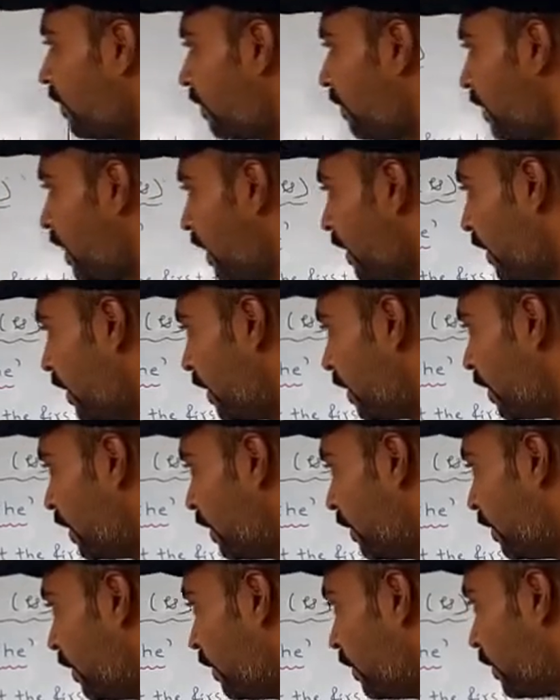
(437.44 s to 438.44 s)
Then
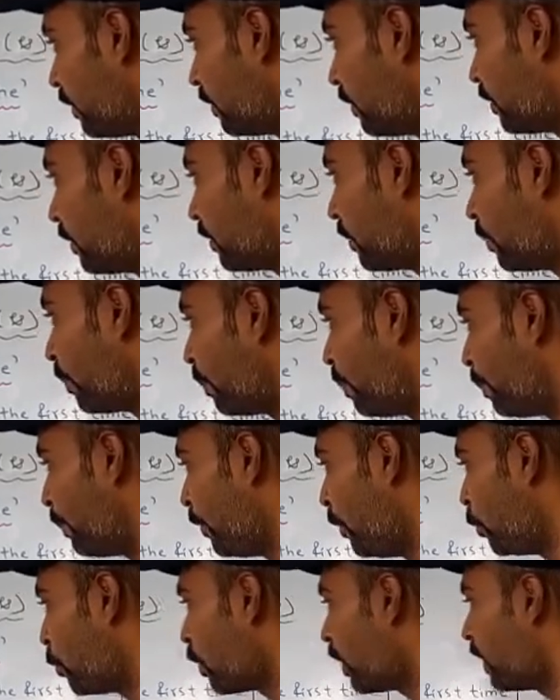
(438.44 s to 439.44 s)

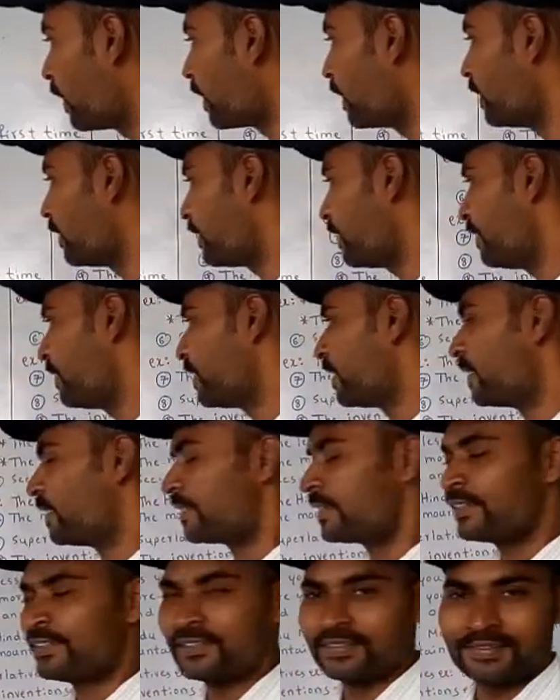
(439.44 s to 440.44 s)
plural countries
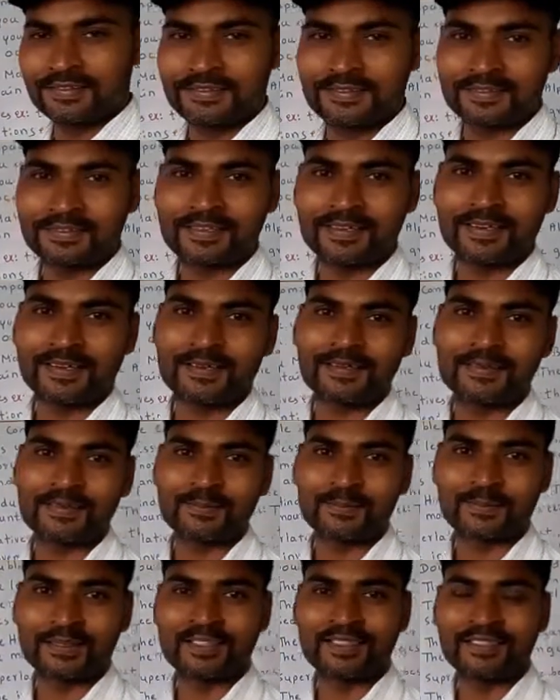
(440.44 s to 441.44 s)
and regions. There are
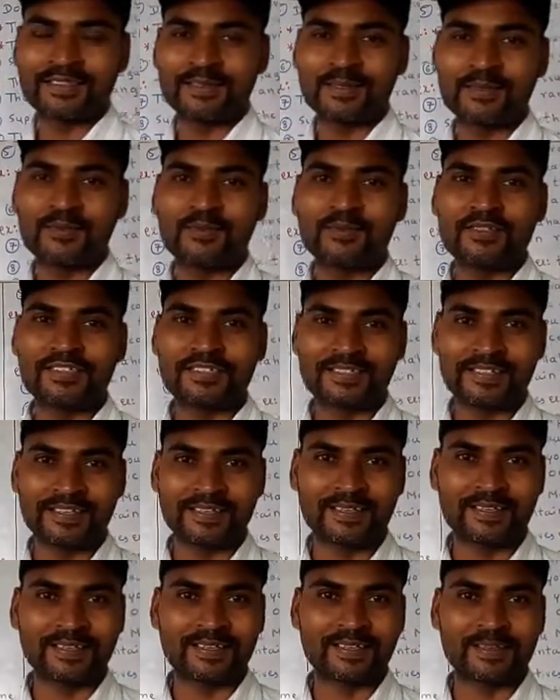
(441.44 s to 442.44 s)
some countries which
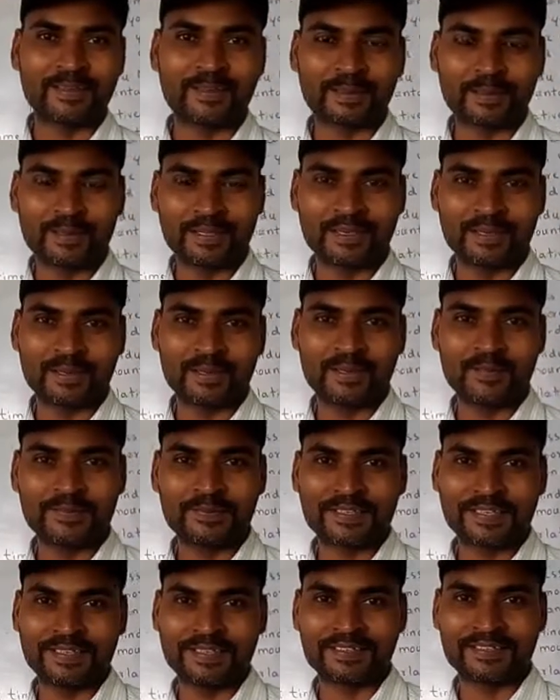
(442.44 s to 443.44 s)
take their
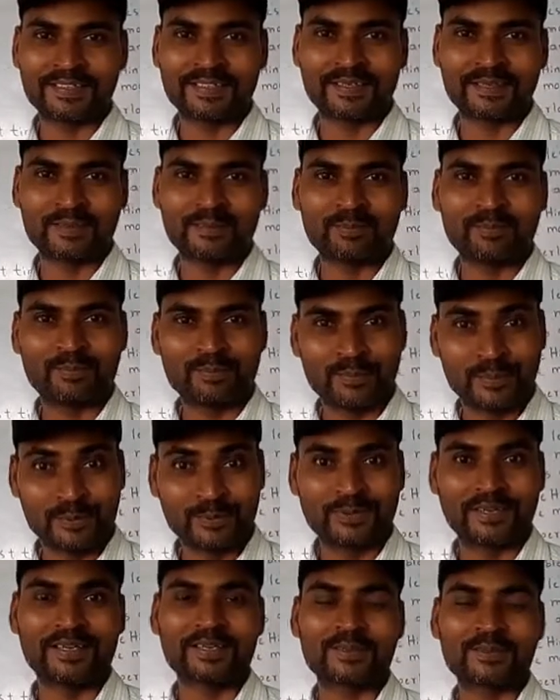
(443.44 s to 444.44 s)
names as
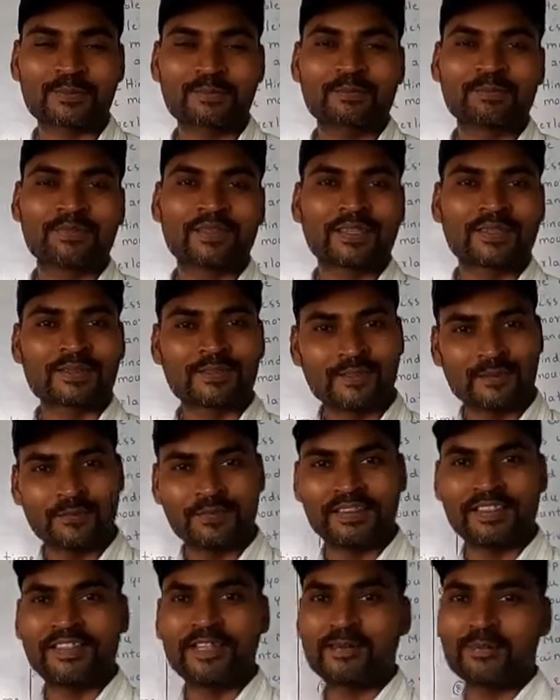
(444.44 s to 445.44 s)
plurals. So
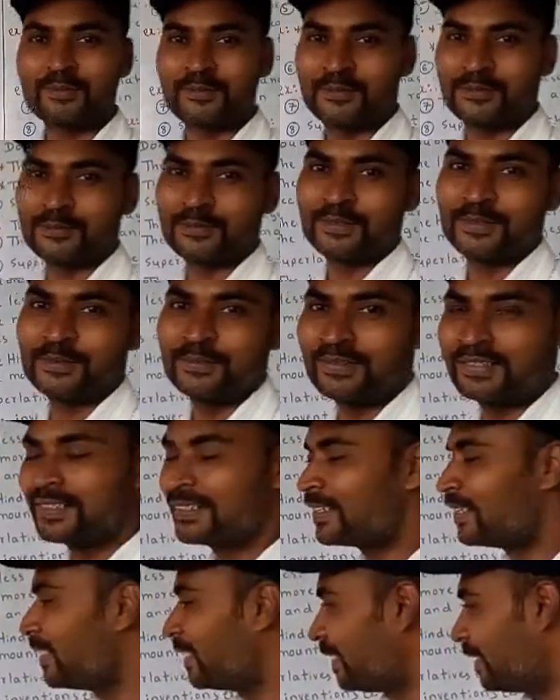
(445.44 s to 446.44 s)
with them we should
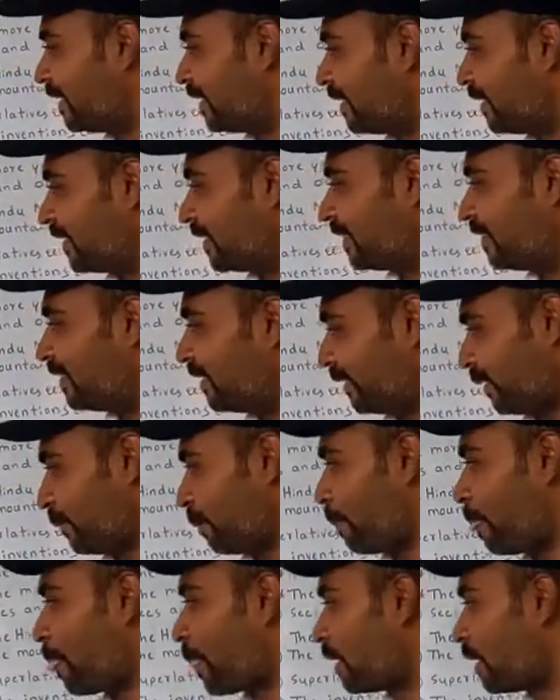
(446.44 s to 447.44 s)
use the
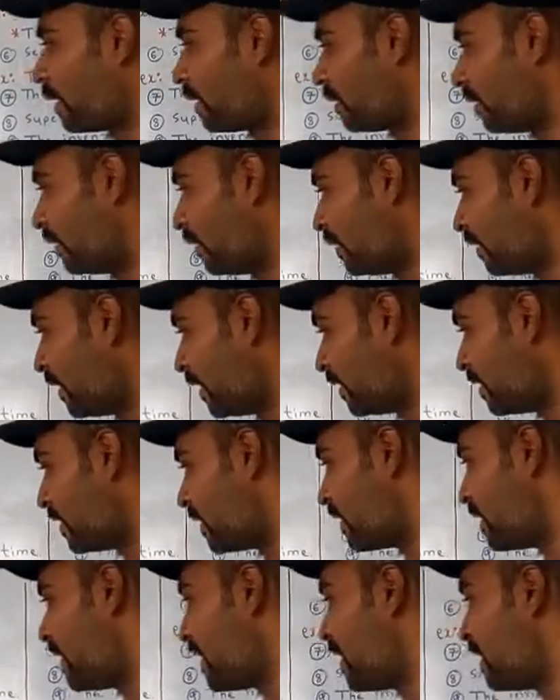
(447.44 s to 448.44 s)

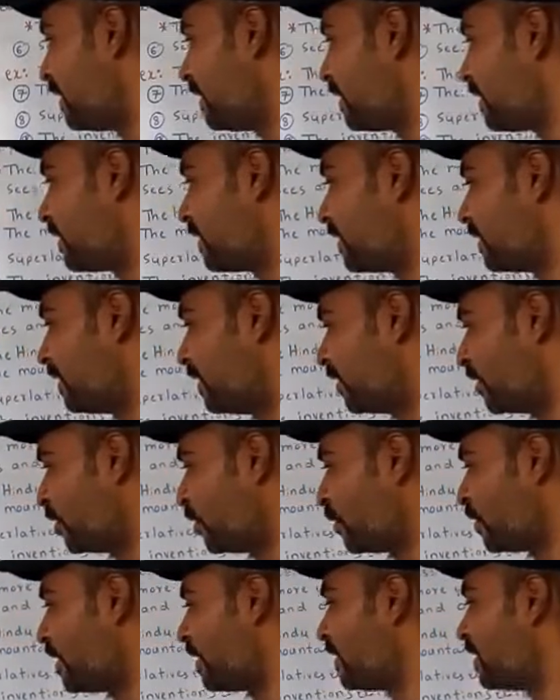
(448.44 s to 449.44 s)
Netherlands, the
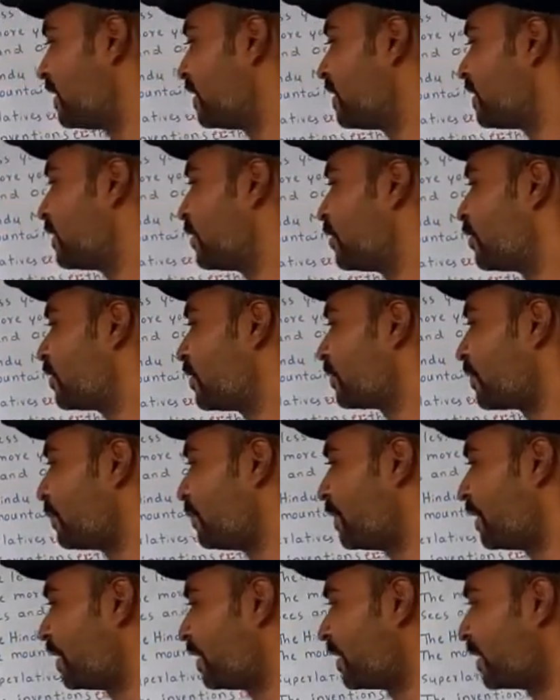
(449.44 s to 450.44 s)
United States of
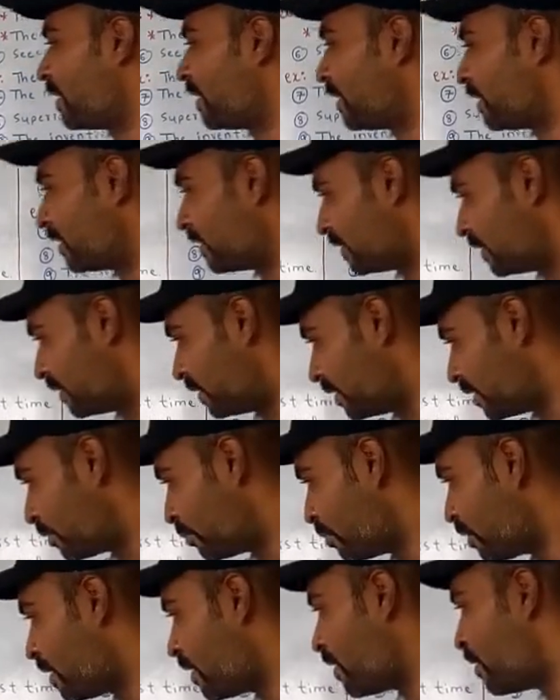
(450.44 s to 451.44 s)
America, the
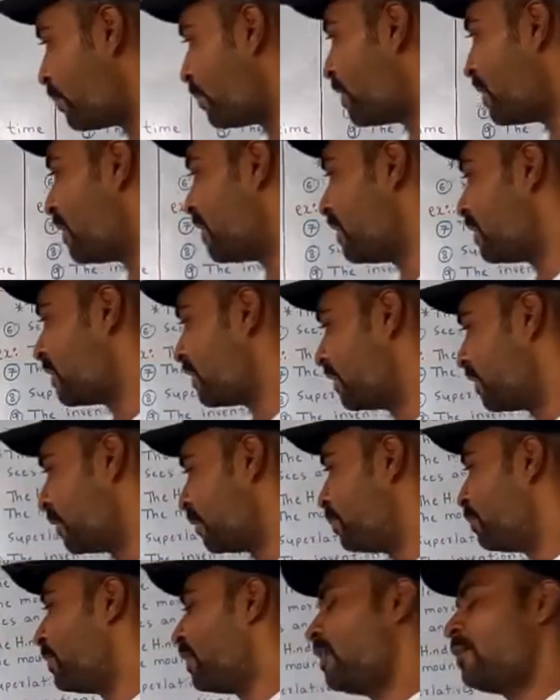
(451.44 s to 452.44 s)
Bahamas,
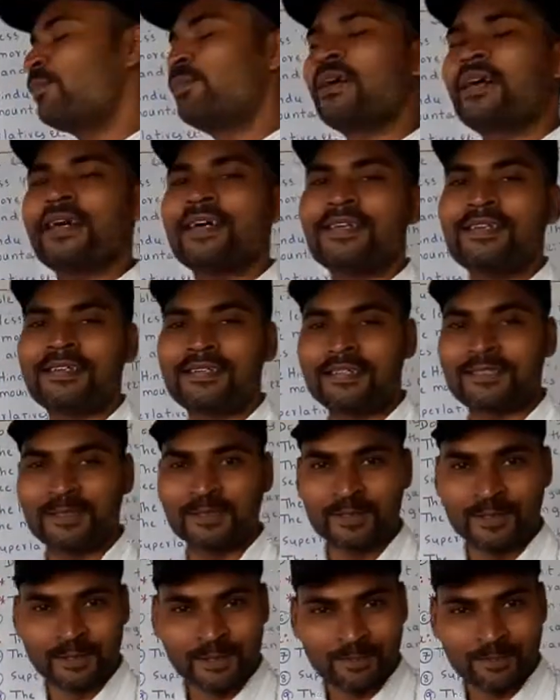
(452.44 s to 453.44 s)
the Philippines,
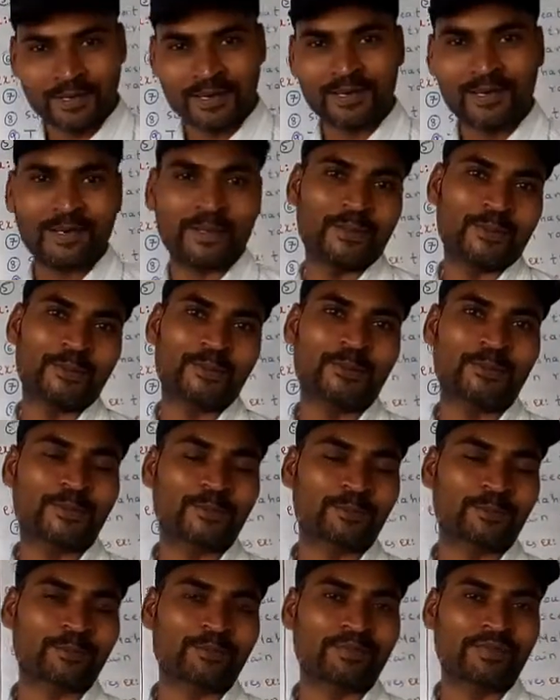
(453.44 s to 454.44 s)
the
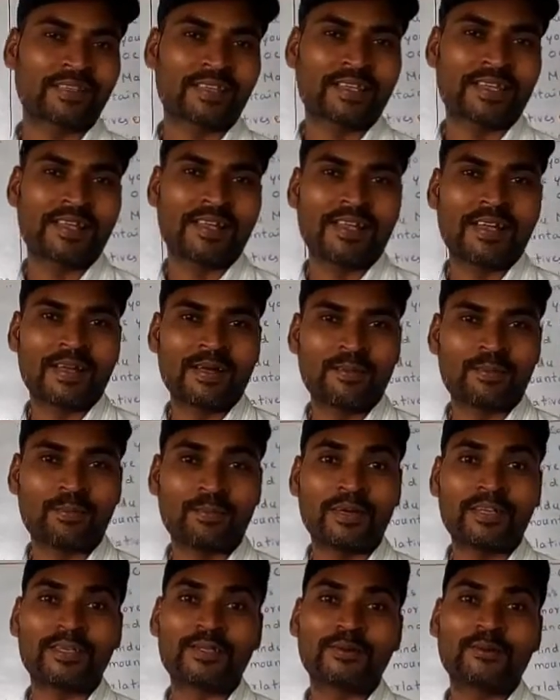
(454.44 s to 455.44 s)
Maldives.
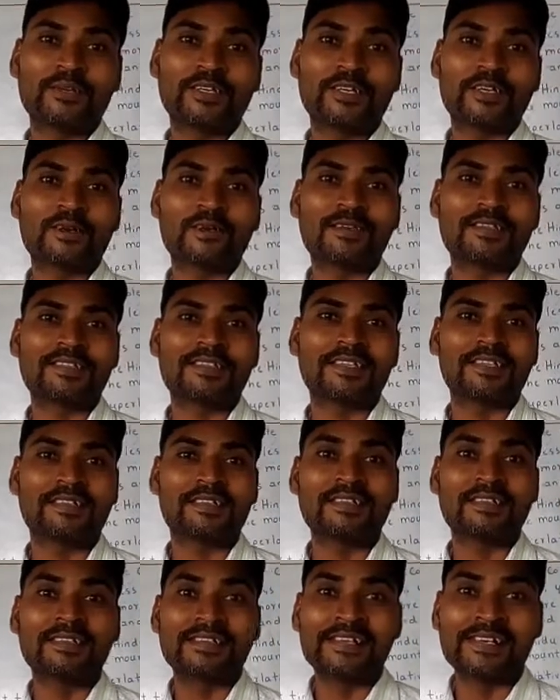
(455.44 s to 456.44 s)
But we cannot say
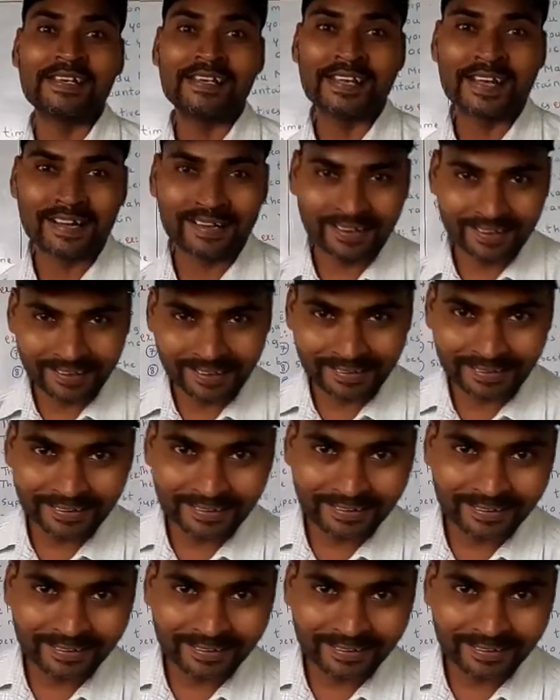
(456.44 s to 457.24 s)
the India,